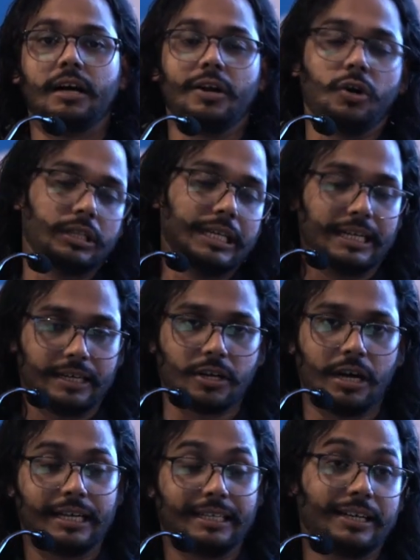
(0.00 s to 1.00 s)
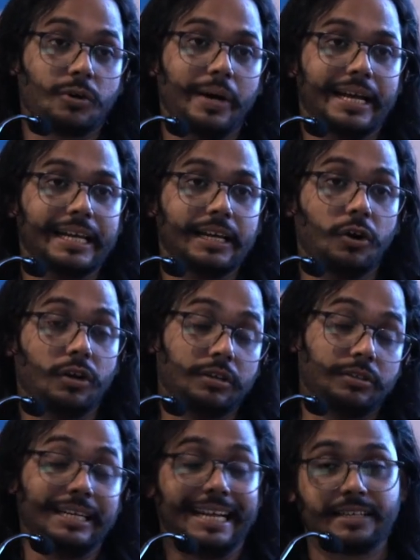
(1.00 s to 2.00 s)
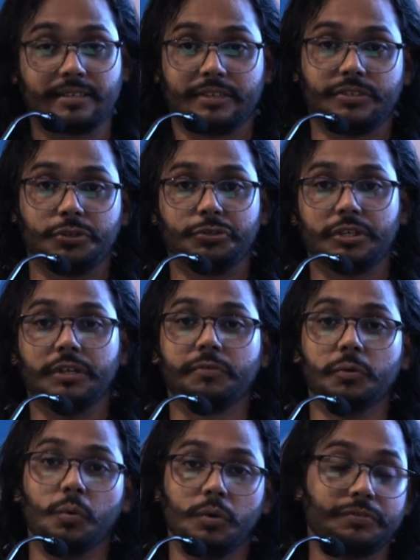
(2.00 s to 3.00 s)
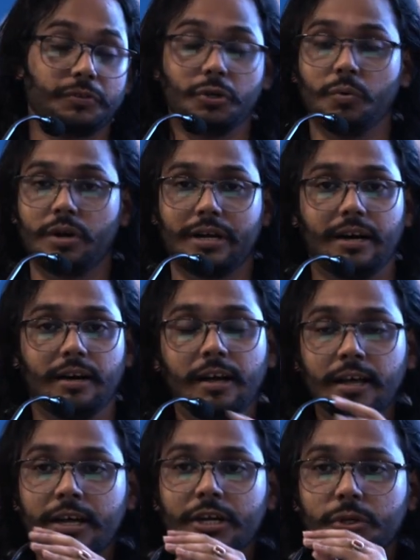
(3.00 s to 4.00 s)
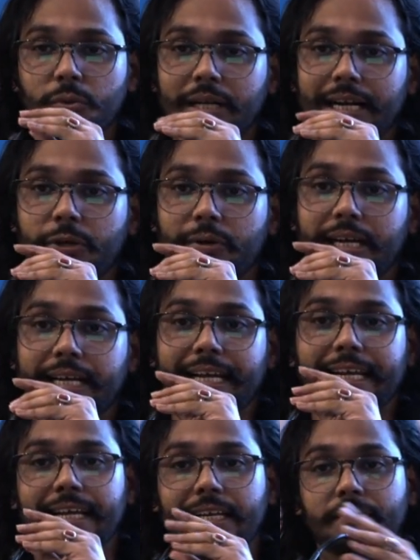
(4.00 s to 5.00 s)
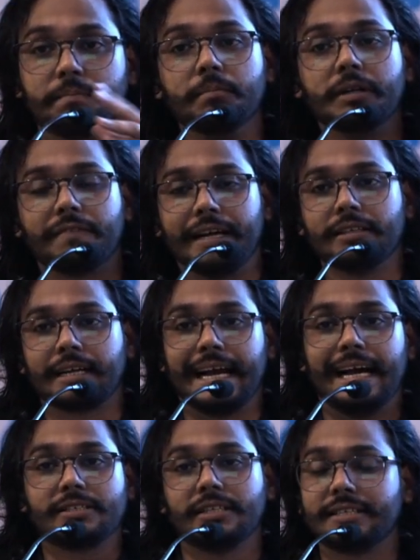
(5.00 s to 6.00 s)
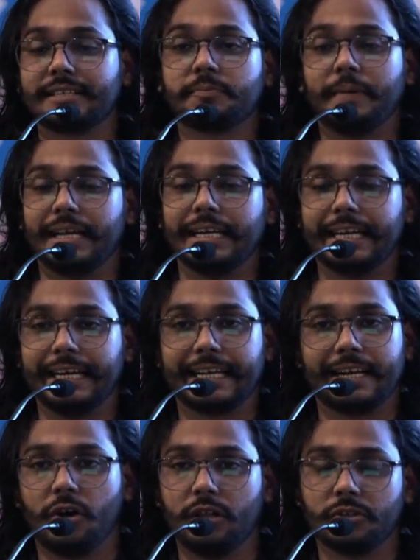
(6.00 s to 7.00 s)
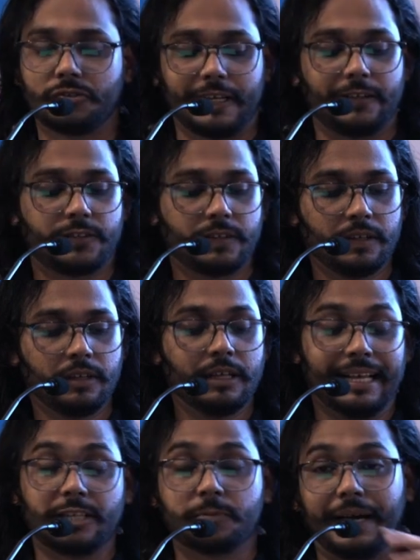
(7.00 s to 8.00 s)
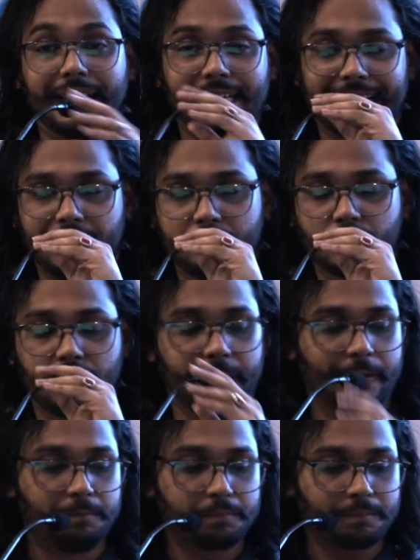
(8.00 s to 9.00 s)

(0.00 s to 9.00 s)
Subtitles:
And on the another query or on the next execution, if you don't want to do that, you can technically define the cache, its expiry date, and all those things. Expiry time, sorry.